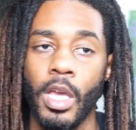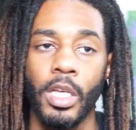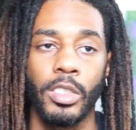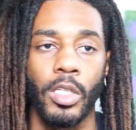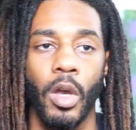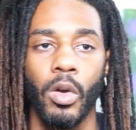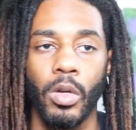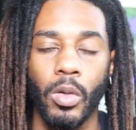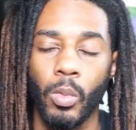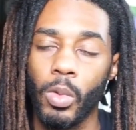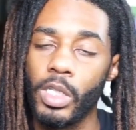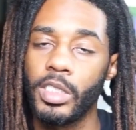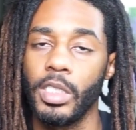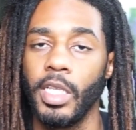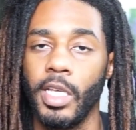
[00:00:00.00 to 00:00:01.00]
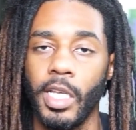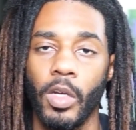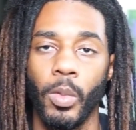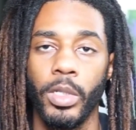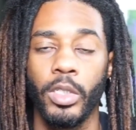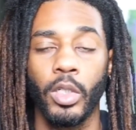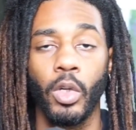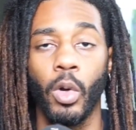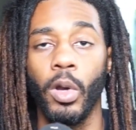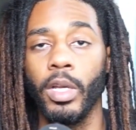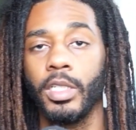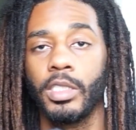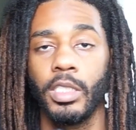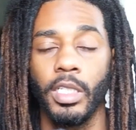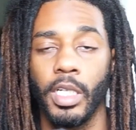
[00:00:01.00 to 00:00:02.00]
So once again, when you're going
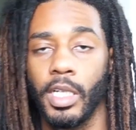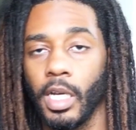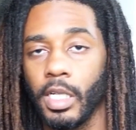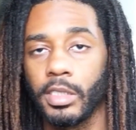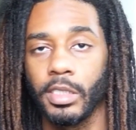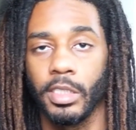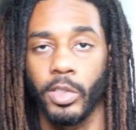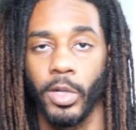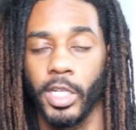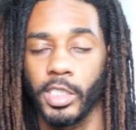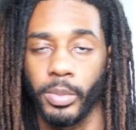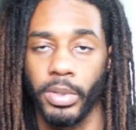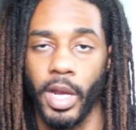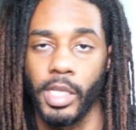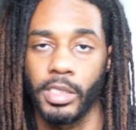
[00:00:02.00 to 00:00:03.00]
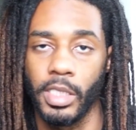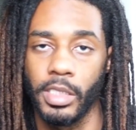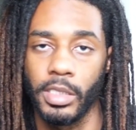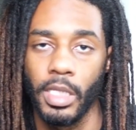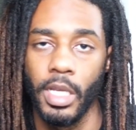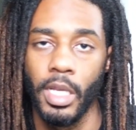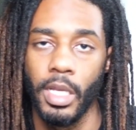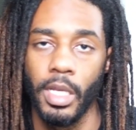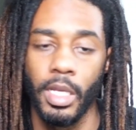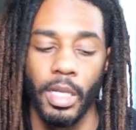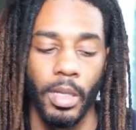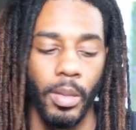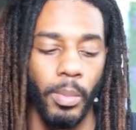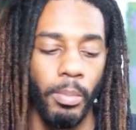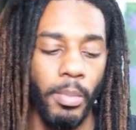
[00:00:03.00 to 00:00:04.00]
into your content creation process,
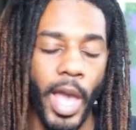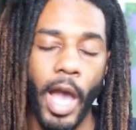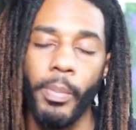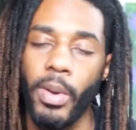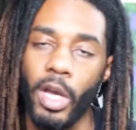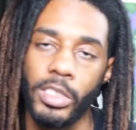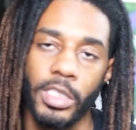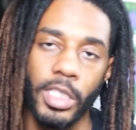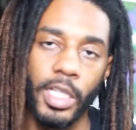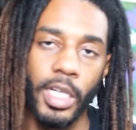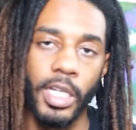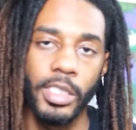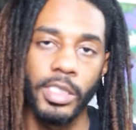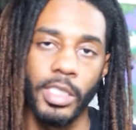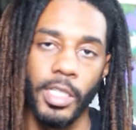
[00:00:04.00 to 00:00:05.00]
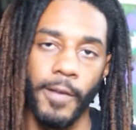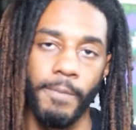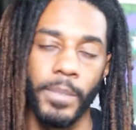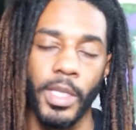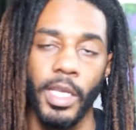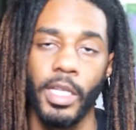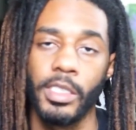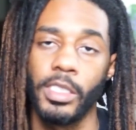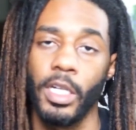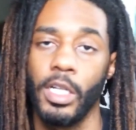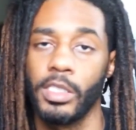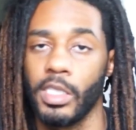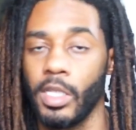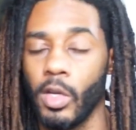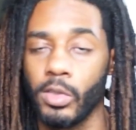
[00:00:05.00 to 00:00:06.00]
map out your content in
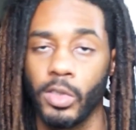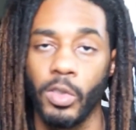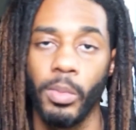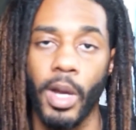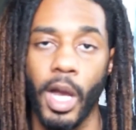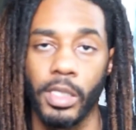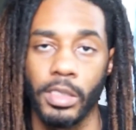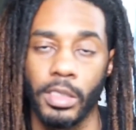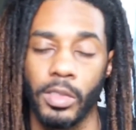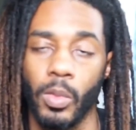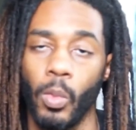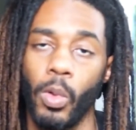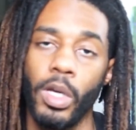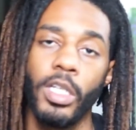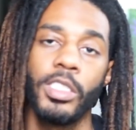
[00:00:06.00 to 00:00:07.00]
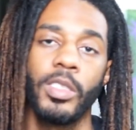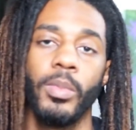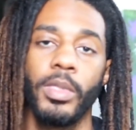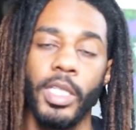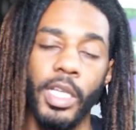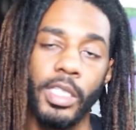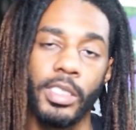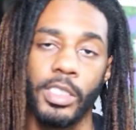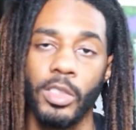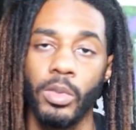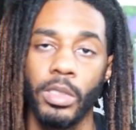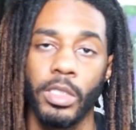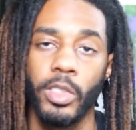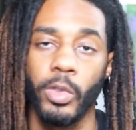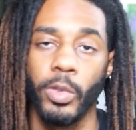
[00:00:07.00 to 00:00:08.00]
terms of those two boxes. What are some things that you
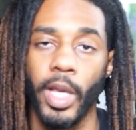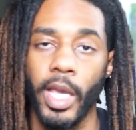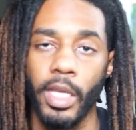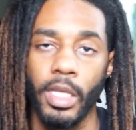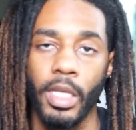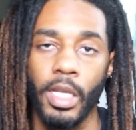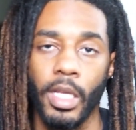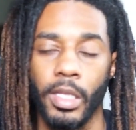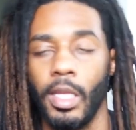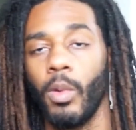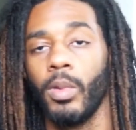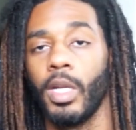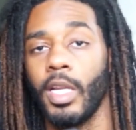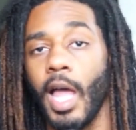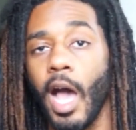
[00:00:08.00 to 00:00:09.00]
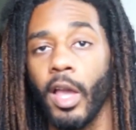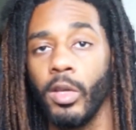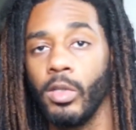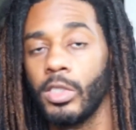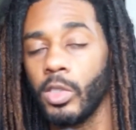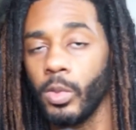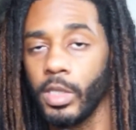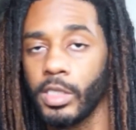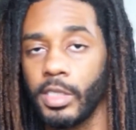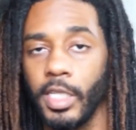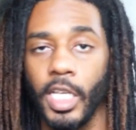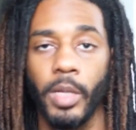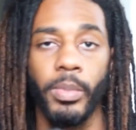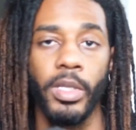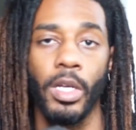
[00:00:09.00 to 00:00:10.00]
can create that will allow you to
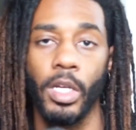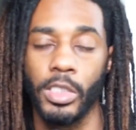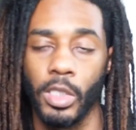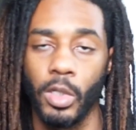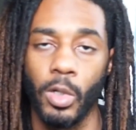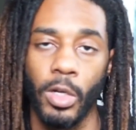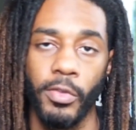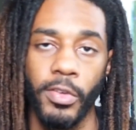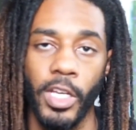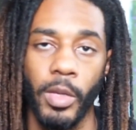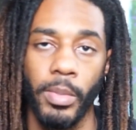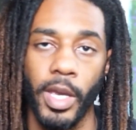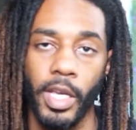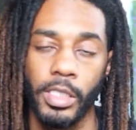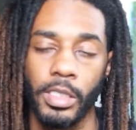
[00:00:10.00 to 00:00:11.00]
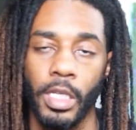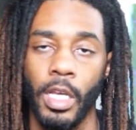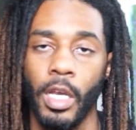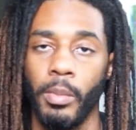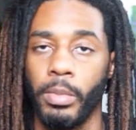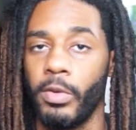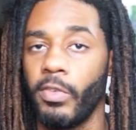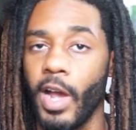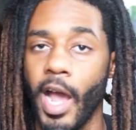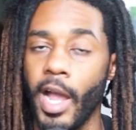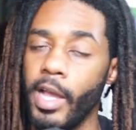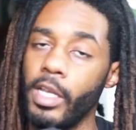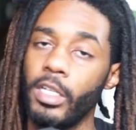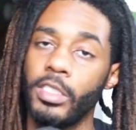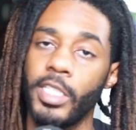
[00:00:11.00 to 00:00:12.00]
extend beyond your core fan base, provide
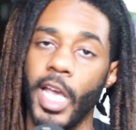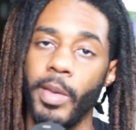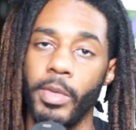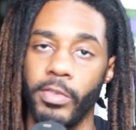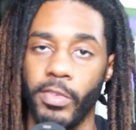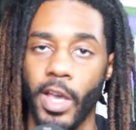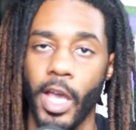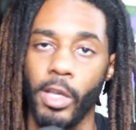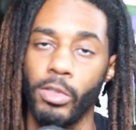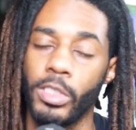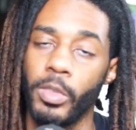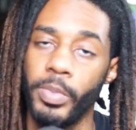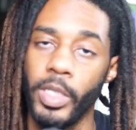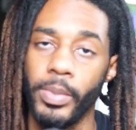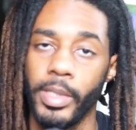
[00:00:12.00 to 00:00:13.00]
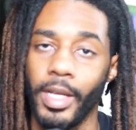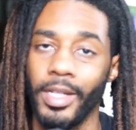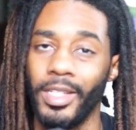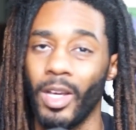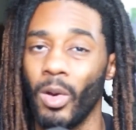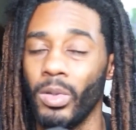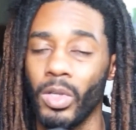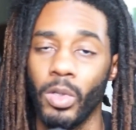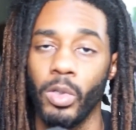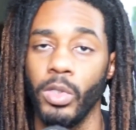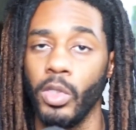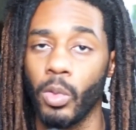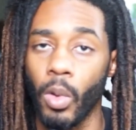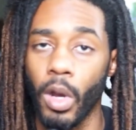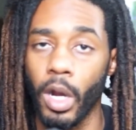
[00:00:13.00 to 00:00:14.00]
entertainment value to people that don't know who
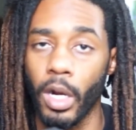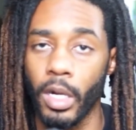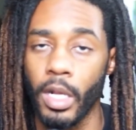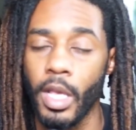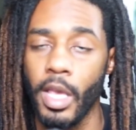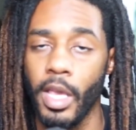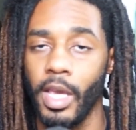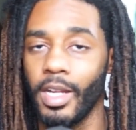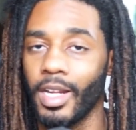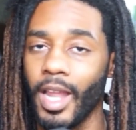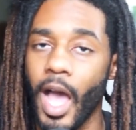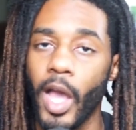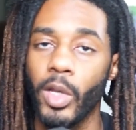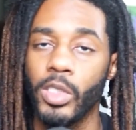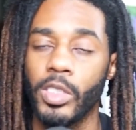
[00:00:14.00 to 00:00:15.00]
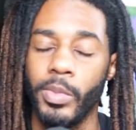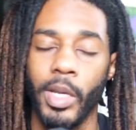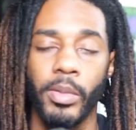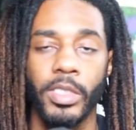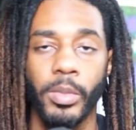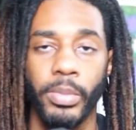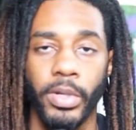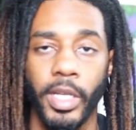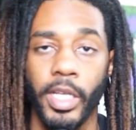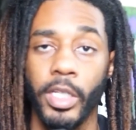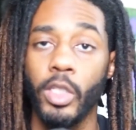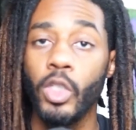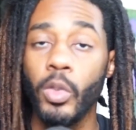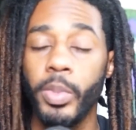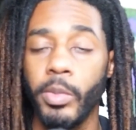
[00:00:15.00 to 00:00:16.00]
you are, and allow you to be able to bring
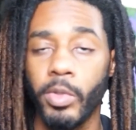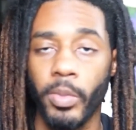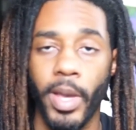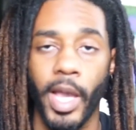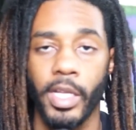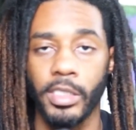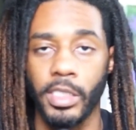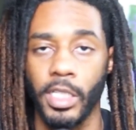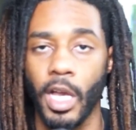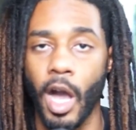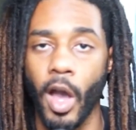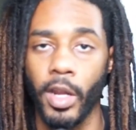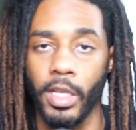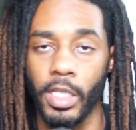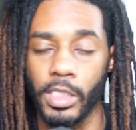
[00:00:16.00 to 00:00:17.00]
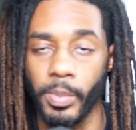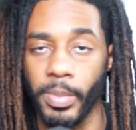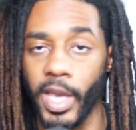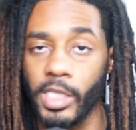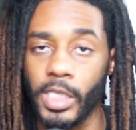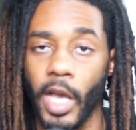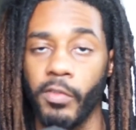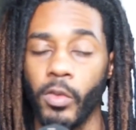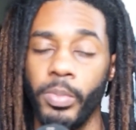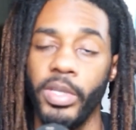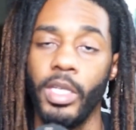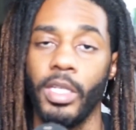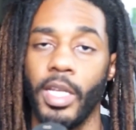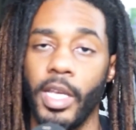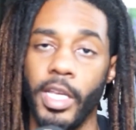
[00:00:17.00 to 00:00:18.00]
new people back into your audience based off of
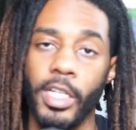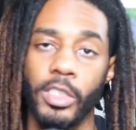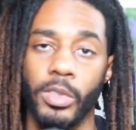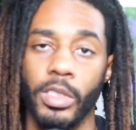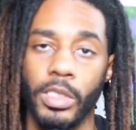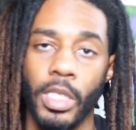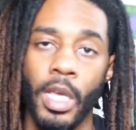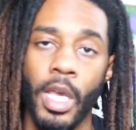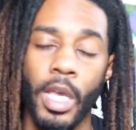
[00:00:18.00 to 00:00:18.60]
piquing their interest?